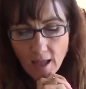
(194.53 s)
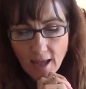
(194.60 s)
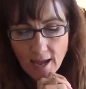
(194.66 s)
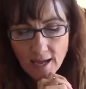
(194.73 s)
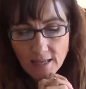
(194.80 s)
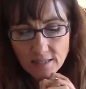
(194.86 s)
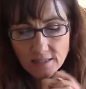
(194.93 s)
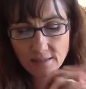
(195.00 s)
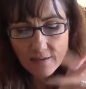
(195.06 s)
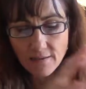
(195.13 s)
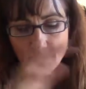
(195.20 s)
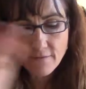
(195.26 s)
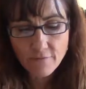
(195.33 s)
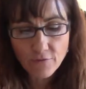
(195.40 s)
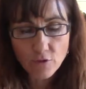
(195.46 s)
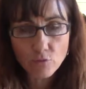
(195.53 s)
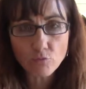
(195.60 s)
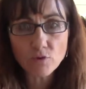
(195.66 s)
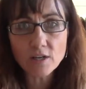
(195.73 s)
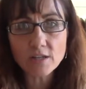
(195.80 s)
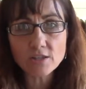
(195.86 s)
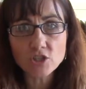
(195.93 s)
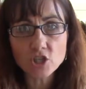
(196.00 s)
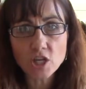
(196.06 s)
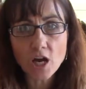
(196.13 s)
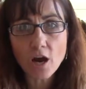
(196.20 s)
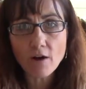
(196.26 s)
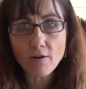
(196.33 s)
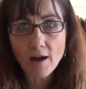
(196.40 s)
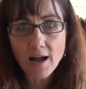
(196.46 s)
As for the
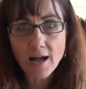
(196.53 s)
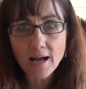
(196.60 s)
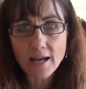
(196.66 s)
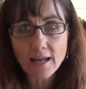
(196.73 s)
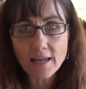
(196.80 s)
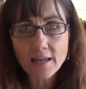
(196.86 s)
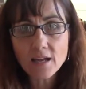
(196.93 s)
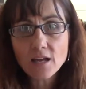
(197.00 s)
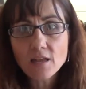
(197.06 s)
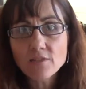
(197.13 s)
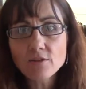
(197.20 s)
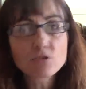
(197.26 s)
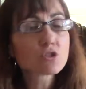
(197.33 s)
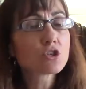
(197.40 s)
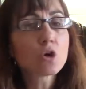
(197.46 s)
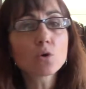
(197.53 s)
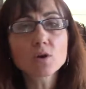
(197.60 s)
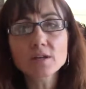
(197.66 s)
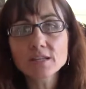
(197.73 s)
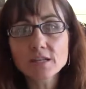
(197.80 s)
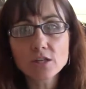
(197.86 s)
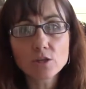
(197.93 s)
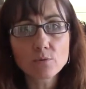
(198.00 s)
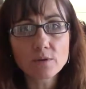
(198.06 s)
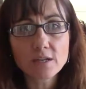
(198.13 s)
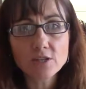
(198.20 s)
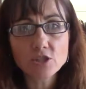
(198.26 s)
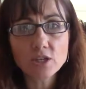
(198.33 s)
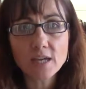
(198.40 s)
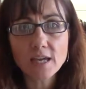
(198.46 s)
GRI, there's no continuing
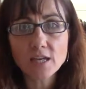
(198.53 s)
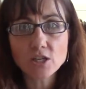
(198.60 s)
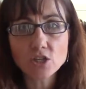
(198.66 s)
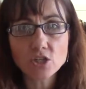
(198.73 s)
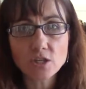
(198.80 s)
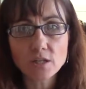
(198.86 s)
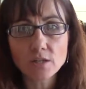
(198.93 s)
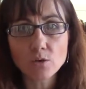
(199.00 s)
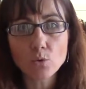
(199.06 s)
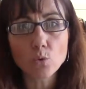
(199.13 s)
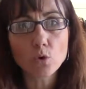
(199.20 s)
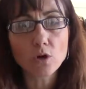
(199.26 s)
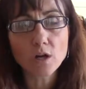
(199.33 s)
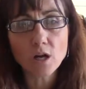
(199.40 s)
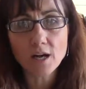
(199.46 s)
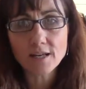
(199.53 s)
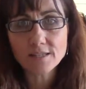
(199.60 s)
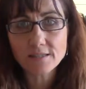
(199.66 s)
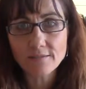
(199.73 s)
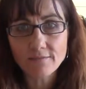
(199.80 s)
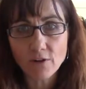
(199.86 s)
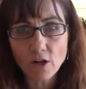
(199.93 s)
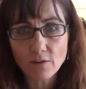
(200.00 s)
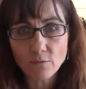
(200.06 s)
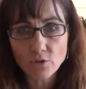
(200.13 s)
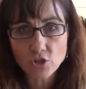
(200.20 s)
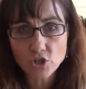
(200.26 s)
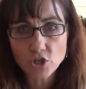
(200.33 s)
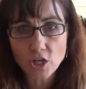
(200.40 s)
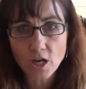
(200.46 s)
education or costs involved
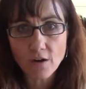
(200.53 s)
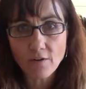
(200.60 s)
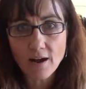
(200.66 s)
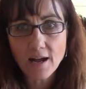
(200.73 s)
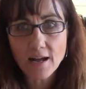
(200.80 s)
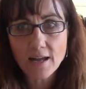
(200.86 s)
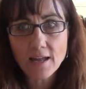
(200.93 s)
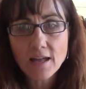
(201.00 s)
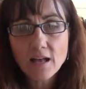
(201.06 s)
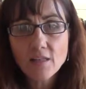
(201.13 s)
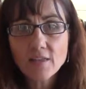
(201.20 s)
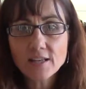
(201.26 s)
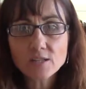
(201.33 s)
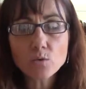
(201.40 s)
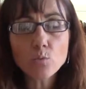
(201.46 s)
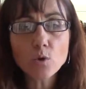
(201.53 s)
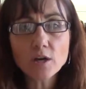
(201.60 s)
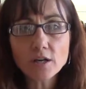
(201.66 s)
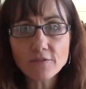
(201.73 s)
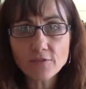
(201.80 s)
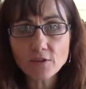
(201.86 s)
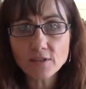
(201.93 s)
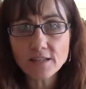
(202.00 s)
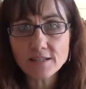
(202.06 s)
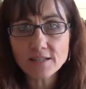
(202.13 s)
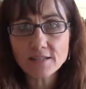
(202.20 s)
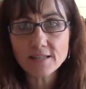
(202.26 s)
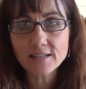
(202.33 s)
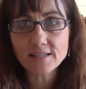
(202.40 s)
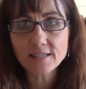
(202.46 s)
with the GRI. That's a wonderful
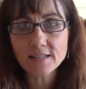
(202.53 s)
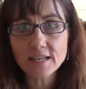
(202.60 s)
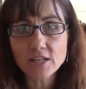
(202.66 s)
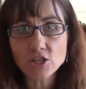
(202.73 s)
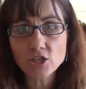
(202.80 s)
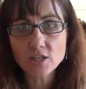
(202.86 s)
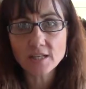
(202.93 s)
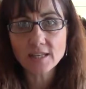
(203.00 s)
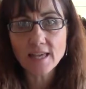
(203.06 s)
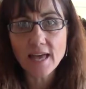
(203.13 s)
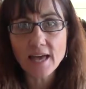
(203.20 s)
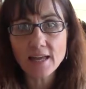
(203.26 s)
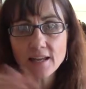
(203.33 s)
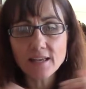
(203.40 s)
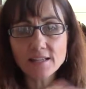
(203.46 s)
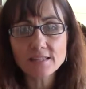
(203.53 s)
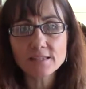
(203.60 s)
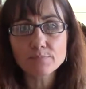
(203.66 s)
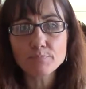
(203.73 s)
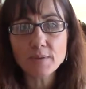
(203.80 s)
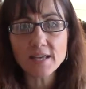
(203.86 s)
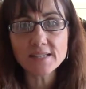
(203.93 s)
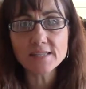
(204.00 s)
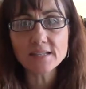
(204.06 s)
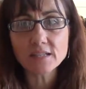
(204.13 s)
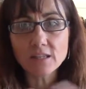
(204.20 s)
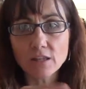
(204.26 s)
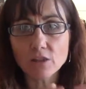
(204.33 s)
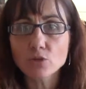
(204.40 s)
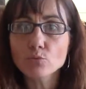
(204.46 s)
designation to get. It's
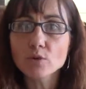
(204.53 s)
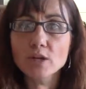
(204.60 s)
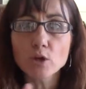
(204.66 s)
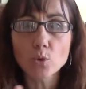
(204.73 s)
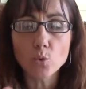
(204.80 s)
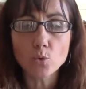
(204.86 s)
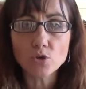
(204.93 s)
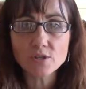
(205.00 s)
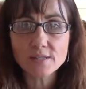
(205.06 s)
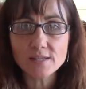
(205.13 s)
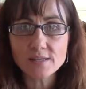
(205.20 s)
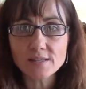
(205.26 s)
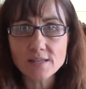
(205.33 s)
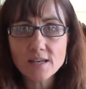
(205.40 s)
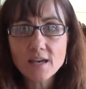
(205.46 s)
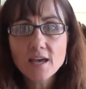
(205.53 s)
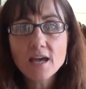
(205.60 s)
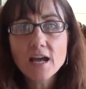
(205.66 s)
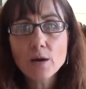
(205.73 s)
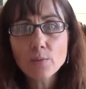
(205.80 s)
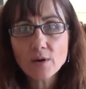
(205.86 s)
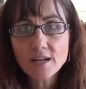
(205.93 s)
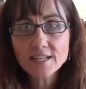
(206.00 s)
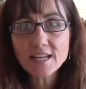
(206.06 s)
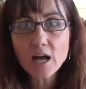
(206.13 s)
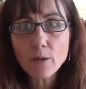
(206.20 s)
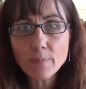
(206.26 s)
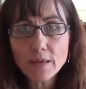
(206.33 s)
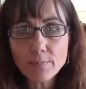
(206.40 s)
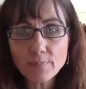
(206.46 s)
basically 3 courses. And when I
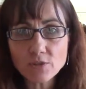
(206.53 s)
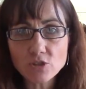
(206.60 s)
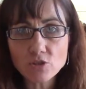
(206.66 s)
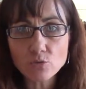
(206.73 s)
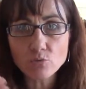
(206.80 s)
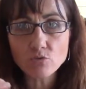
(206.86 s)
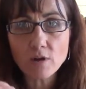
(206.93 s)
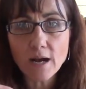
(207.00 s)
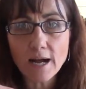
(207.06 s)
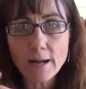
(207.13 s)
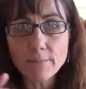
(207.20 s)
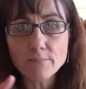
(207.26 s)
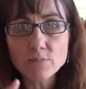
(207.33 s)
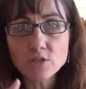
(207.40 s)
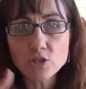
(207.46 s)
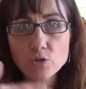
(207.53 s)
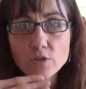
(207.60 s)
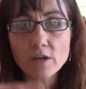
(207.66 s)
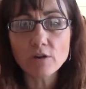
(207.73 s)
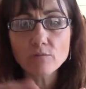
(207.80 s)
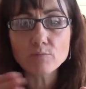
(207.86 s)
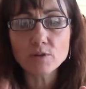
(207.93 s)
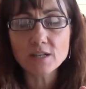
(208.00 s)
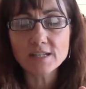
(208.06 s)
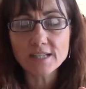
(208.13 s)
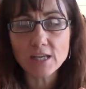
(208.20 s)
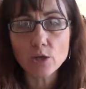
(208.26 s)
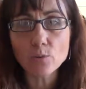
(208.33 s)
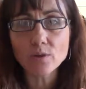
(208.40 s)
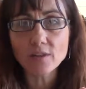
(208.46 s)
tell people to do their
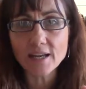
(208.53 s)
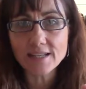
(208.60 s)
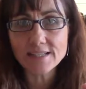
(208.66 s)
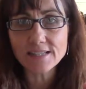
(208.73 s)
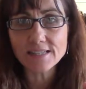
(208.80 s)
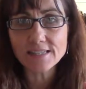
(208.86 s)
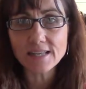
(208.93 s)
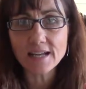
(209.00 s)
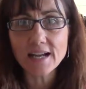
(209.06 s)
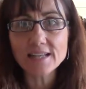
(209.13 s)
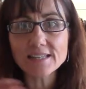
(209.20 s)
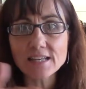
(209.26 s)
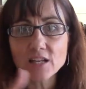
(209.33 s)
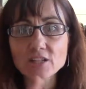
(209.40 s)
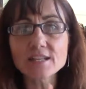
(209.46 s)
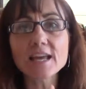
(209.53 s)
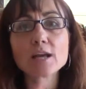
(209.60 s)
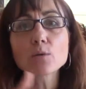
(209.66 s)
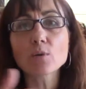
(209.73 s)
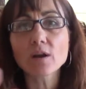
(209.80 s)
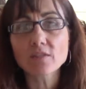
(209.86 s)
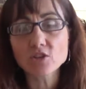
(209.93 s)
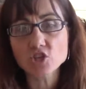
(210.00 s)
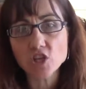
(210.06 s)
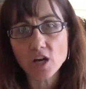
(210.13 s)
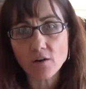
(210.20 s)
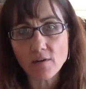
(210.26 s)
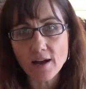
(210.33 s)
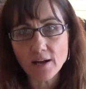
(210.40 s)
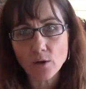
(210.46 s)
continuing licensing, I say take one of the
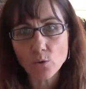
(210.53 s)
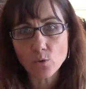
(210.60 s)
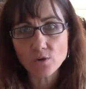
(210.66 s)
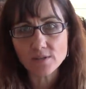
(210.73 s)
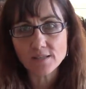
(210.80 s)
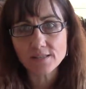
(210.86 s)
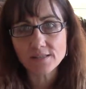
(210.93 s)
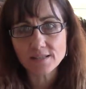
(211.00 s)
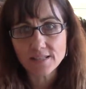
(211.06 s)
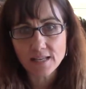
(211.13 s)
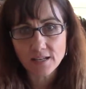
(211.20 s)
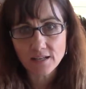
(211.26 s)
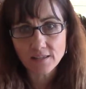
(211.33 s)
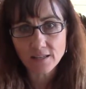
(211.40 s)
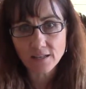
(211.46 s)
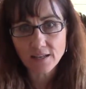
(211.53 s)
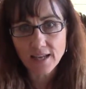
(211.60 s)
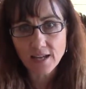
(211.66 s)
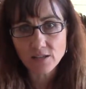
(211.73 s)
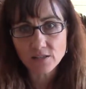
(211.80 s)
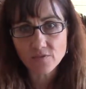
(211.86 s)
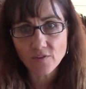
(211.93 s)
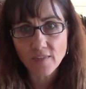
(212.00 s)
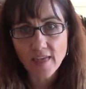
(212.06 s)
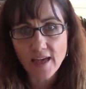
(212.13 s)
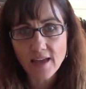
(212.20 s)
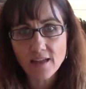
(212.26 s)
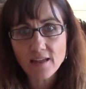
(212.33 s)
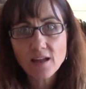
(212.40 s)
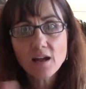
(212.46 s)
GRI courses that counts for
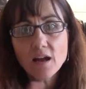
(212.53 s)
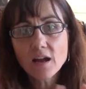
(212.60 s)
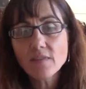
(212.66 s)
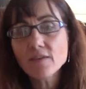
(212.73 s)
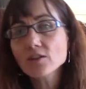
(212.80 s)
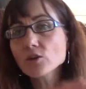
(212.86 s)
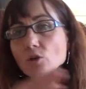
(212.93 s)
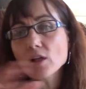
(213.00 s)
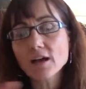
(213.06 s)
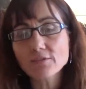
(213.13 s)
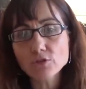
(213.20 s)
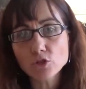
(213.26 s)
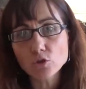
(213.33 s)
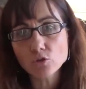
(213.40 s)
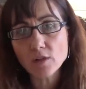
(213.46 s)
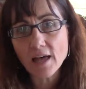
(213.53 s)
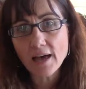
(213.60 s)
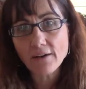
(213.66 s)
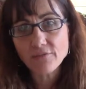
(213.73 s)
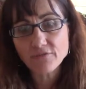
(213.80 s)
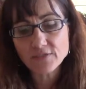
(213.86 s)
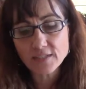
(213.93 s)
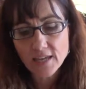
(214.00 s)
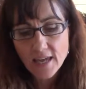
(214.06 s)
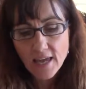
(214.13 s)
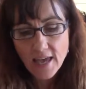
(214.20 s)
that, and then you'll have 2 left.